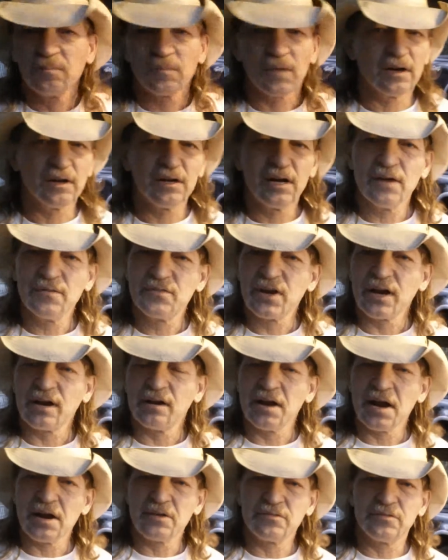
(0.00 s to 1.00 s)
I love chicken
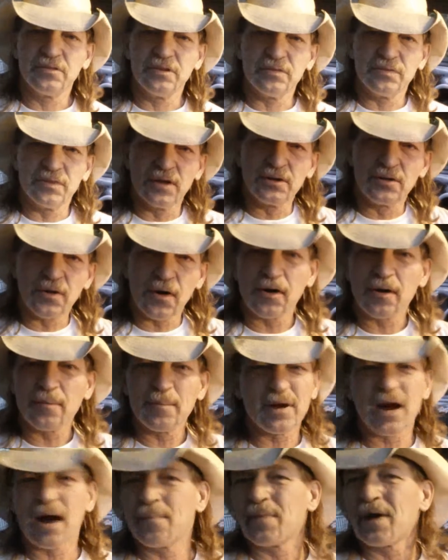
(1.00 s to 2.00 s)
legs, the darker
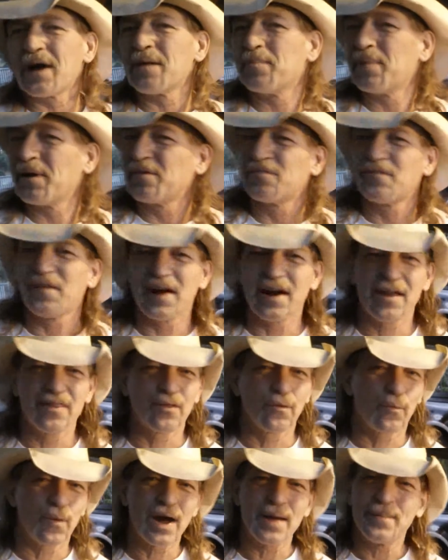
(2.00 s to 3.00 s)
meat. I'm not a big fan of
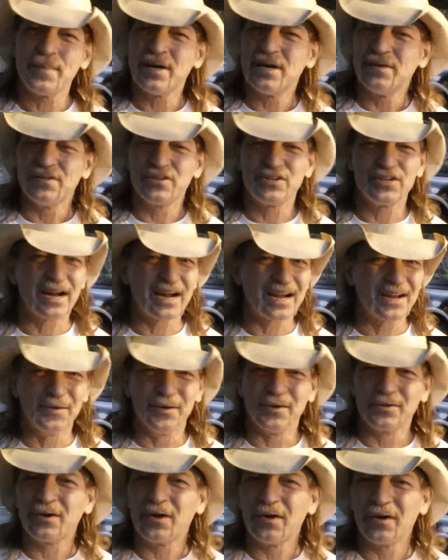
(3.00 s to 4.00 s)
the white meat of a chicken or
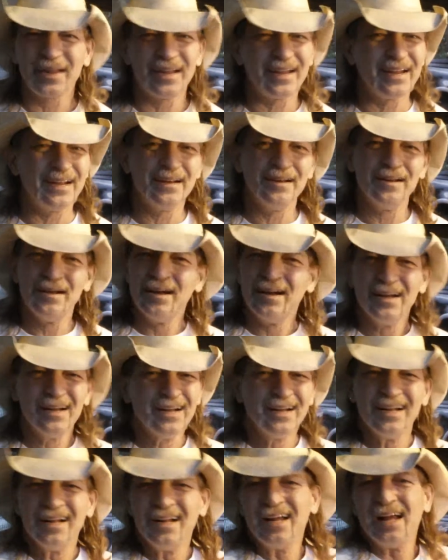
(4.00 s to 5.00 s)
a turkey.
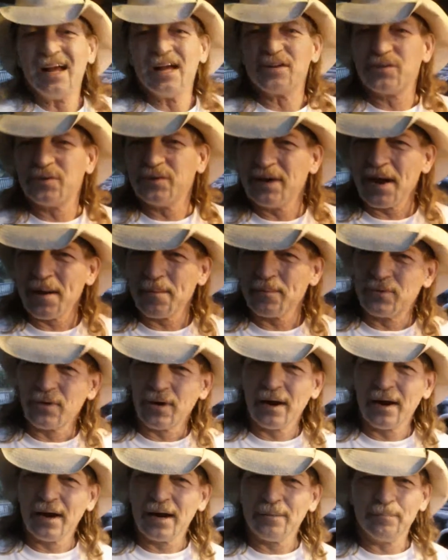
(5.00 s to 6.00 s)
It's too damn
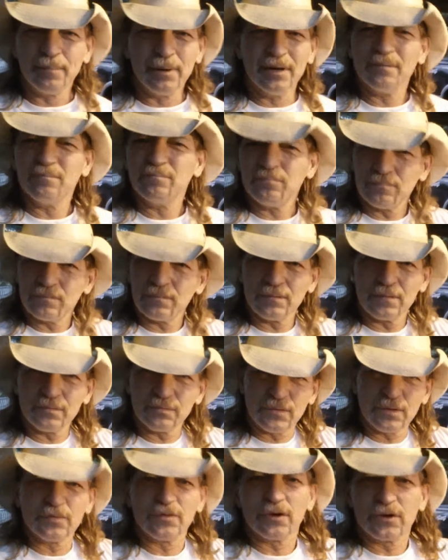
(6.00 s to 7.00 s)
dry, but
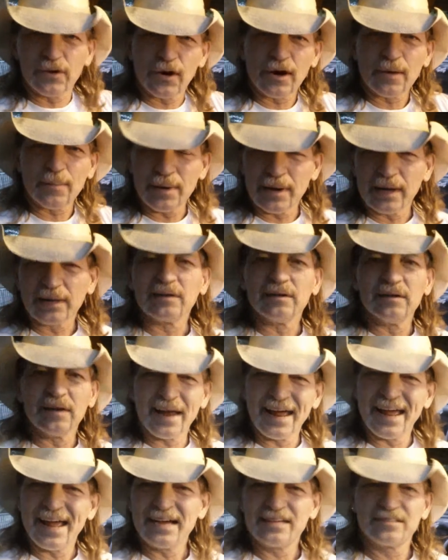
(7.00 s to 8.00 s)
the darker meat, like the
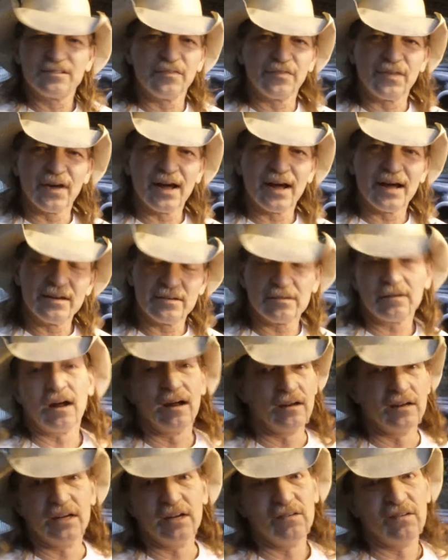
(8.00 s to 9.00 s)
legs, the thighs, I
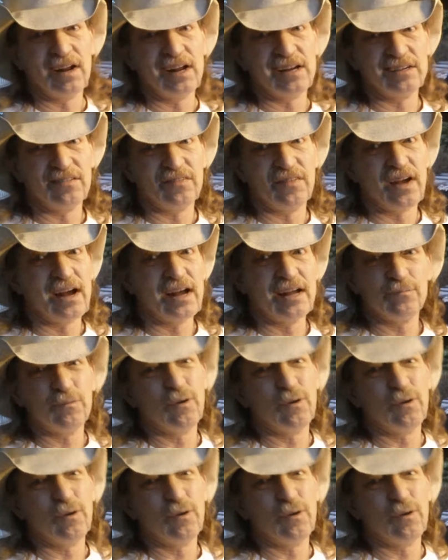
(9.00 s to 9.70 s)
love legs and thighs.